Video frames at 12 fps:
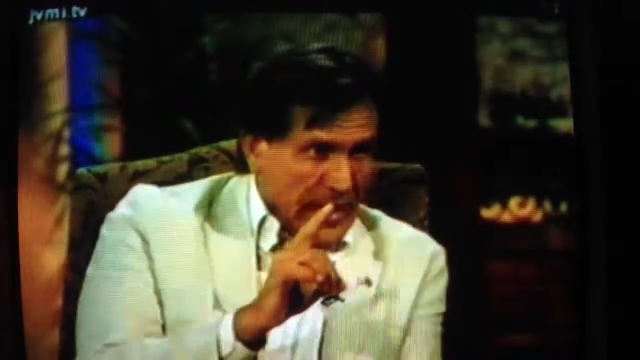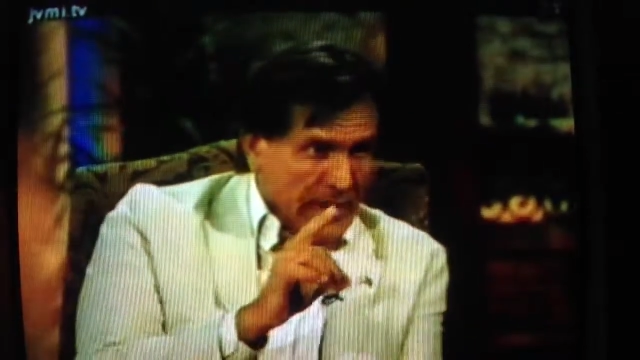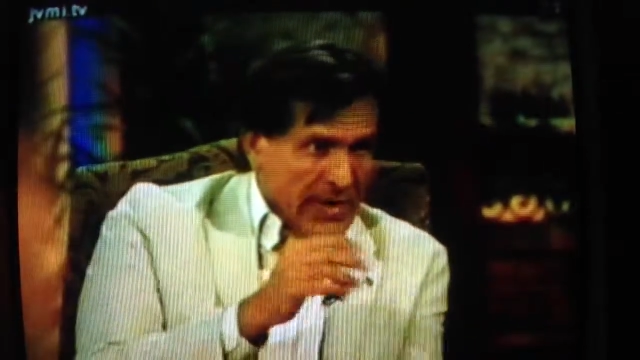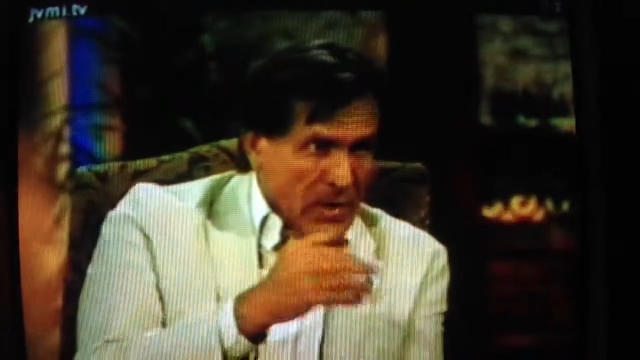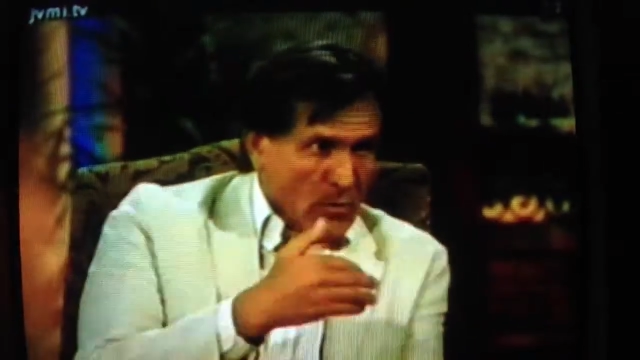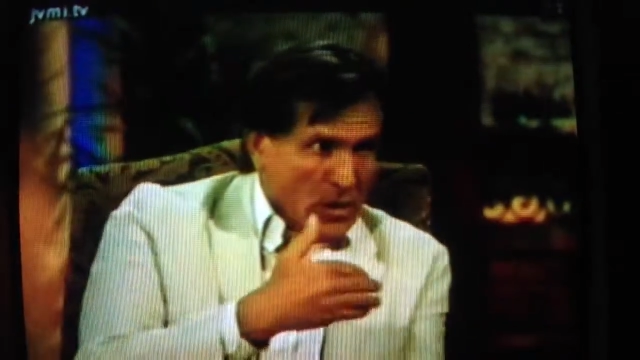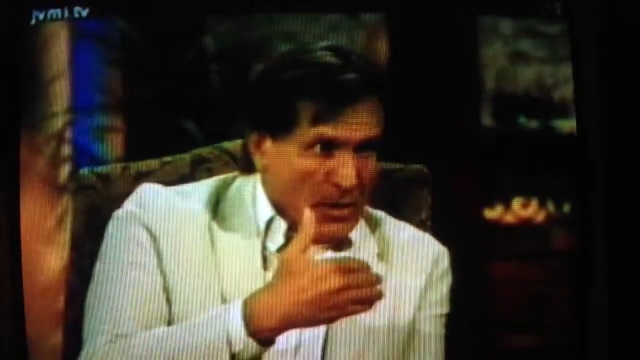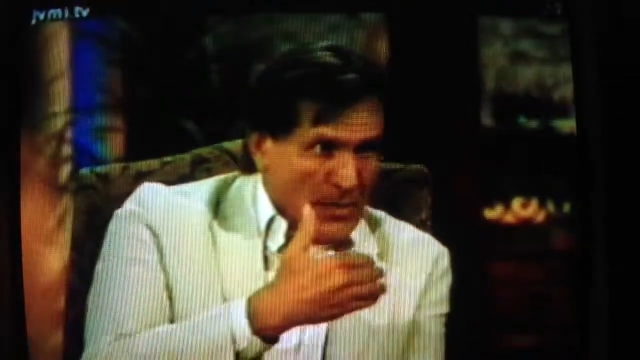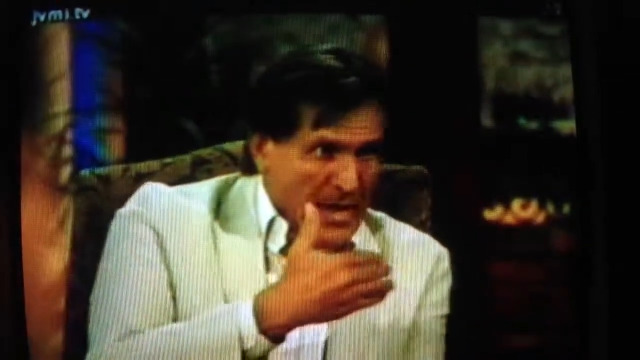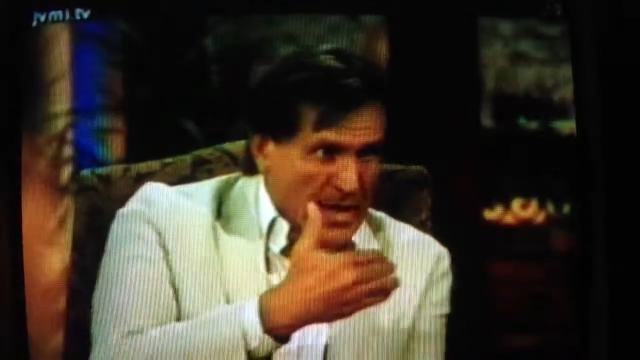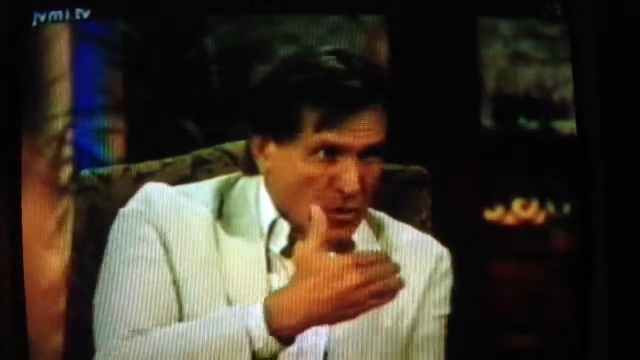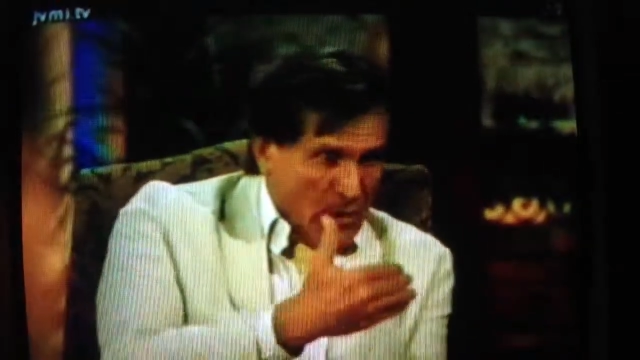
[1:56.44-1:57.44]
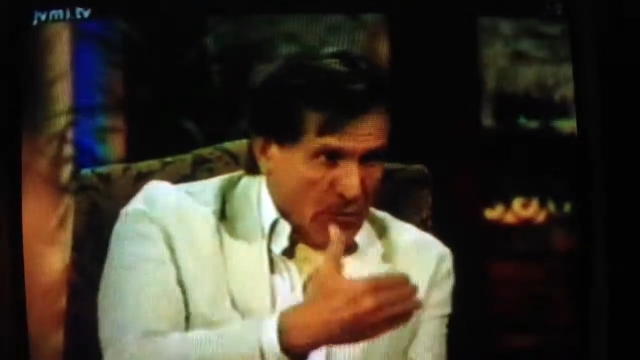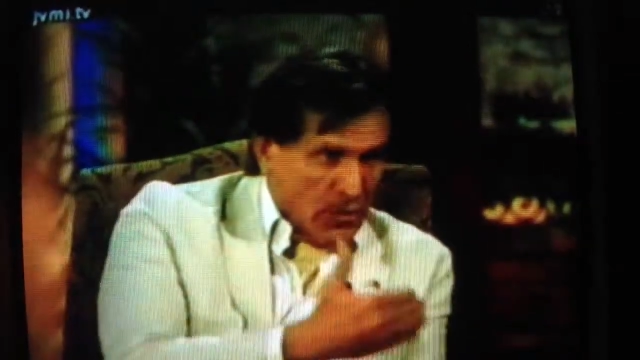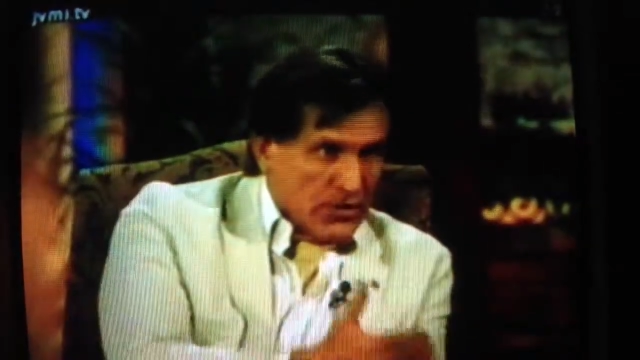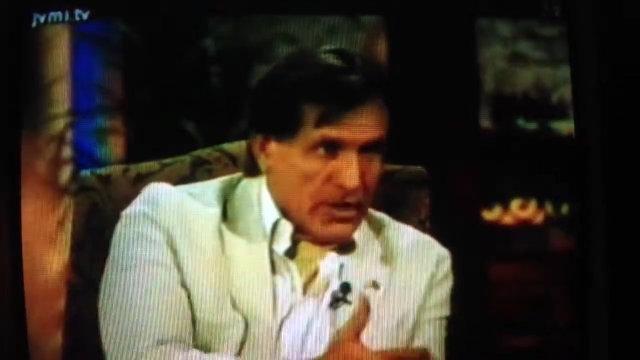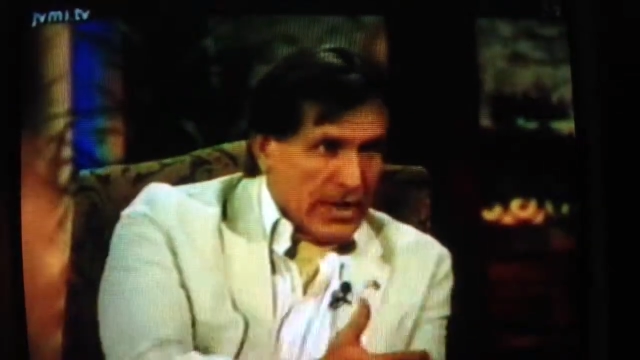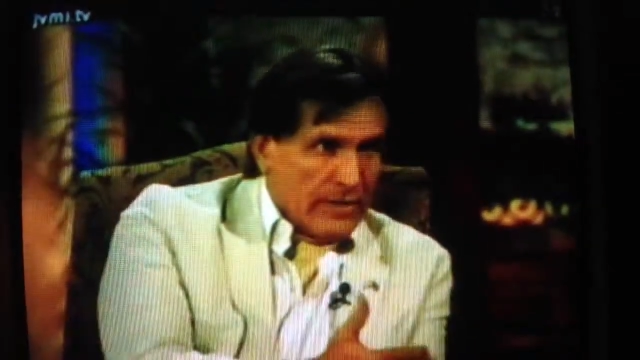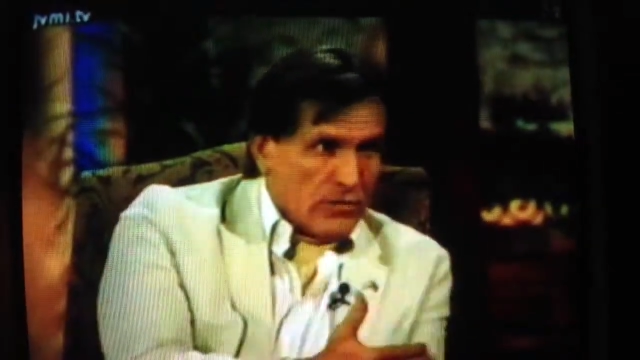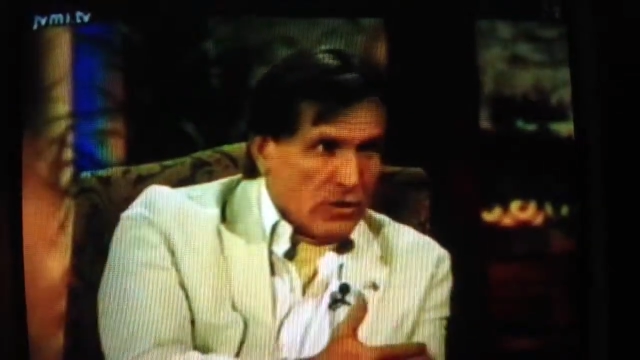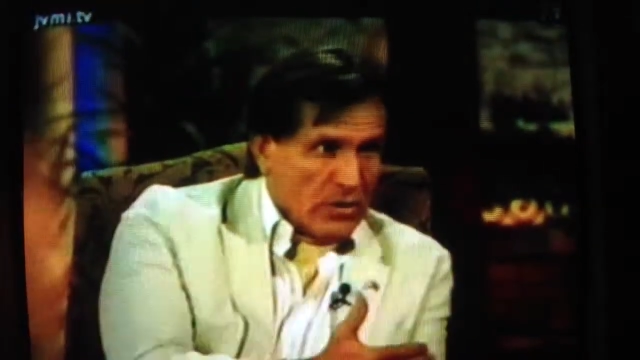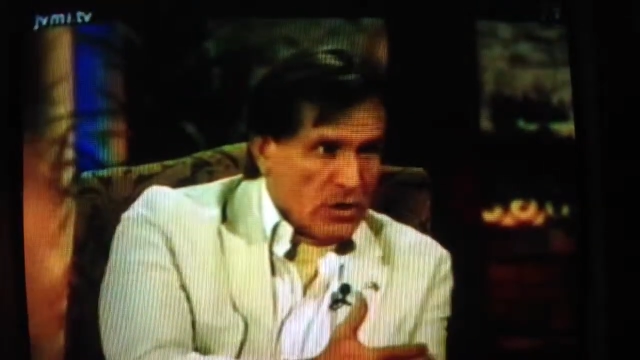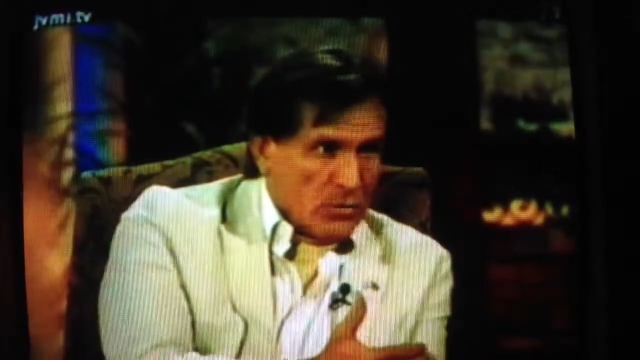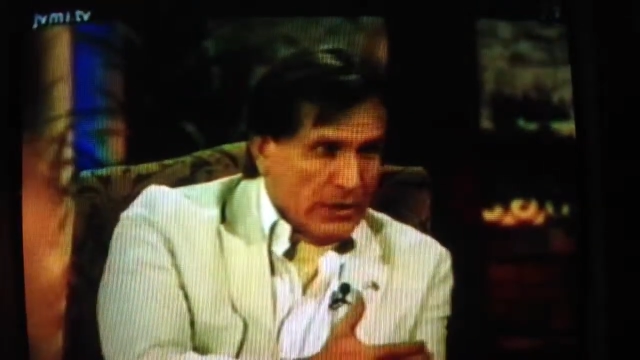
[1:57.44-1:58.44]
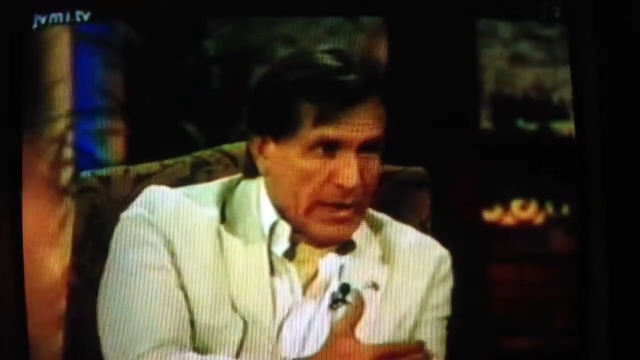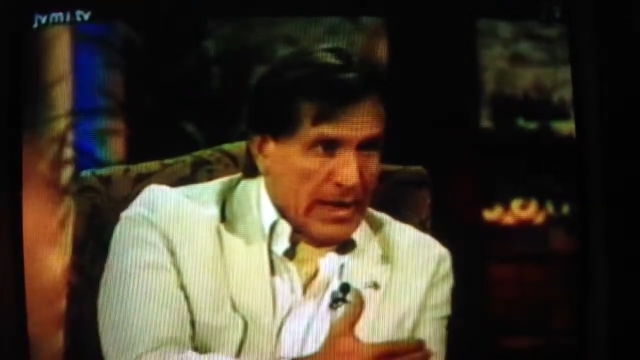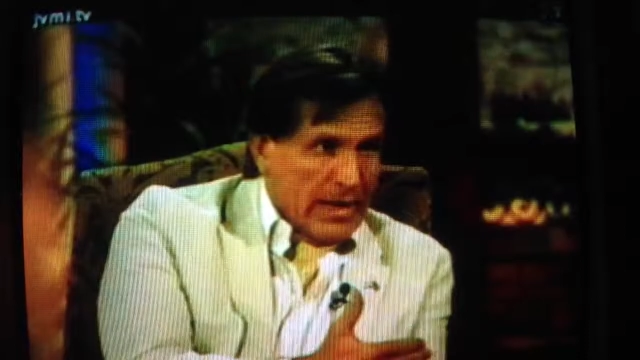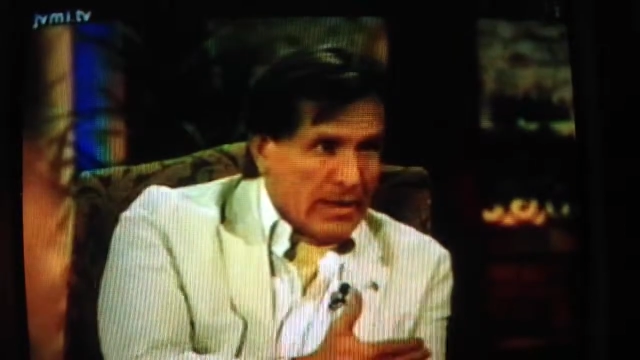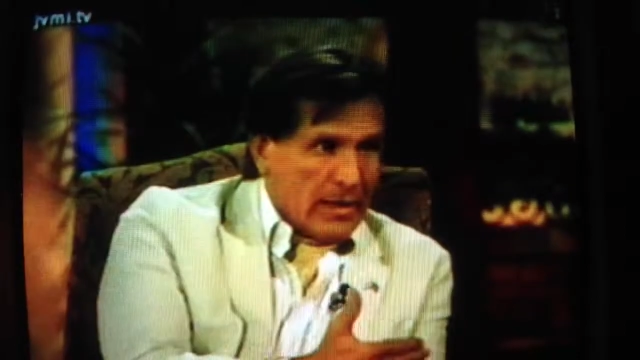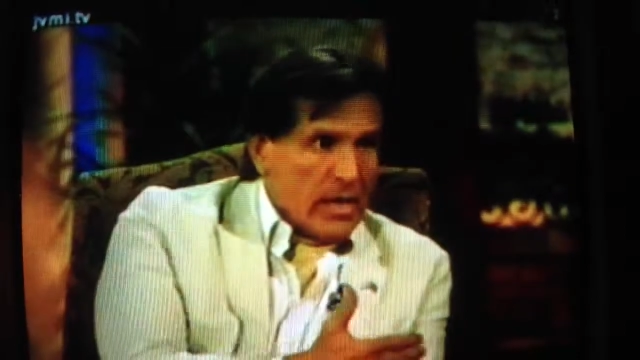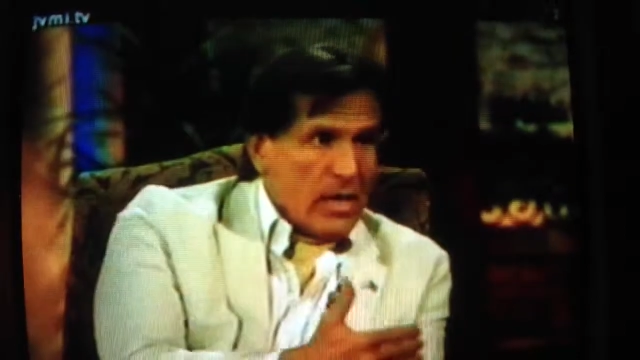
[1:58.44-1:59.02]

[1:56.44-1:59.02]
and they were going to be his representatives on this planet,